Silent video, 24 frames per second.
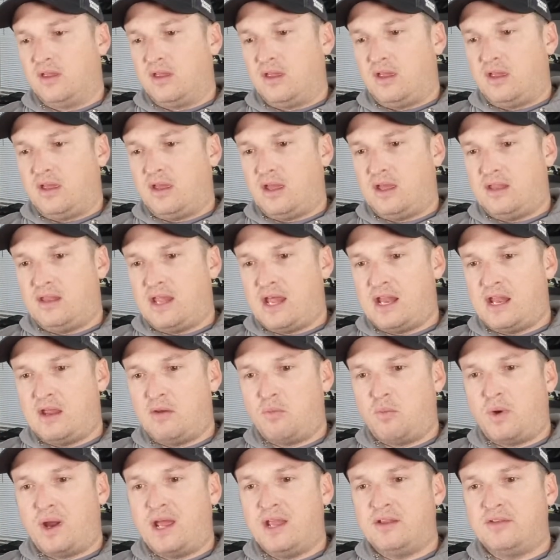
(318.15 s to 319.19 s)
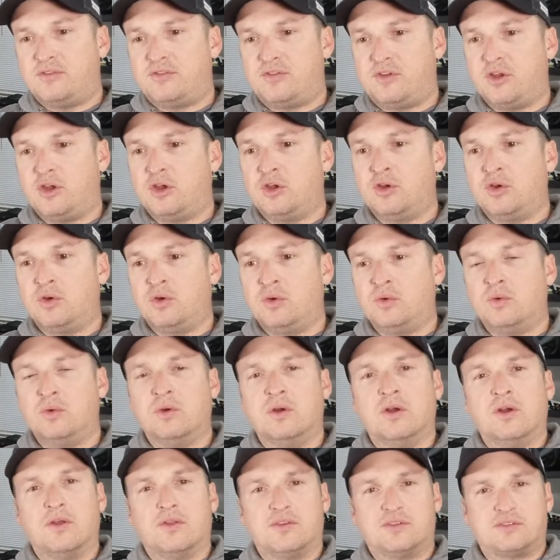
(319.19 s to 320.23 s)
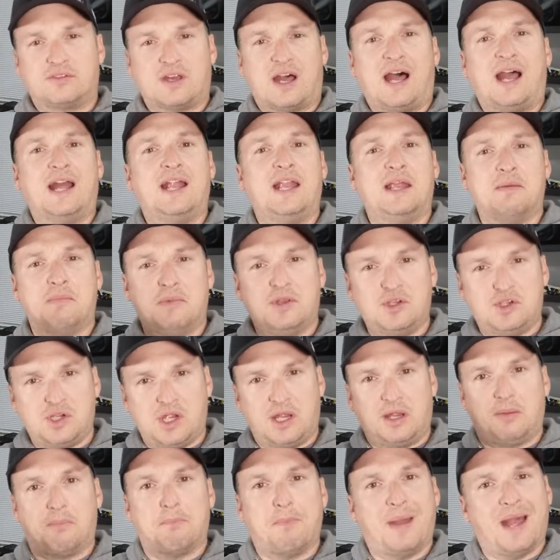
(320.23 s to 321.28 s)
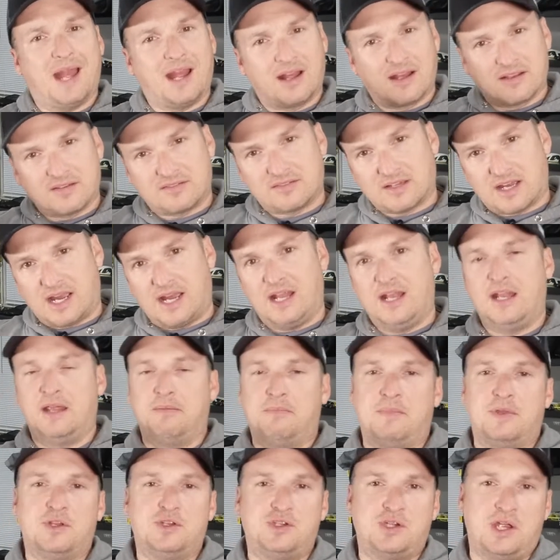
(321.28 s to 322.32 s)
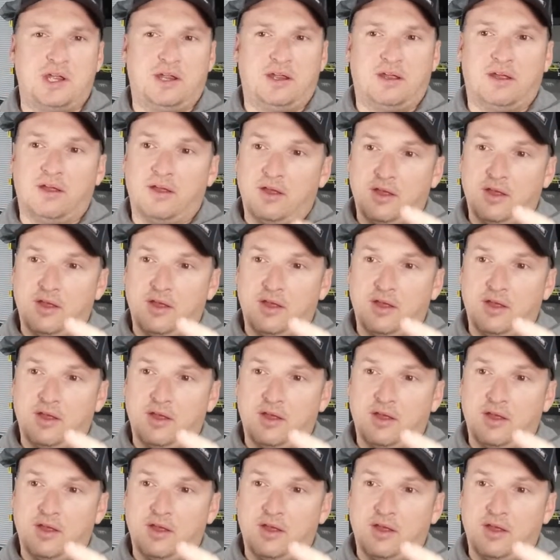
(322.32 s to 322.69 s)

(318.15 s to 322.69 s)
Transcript: And then it went to side imaging, mega side imaging,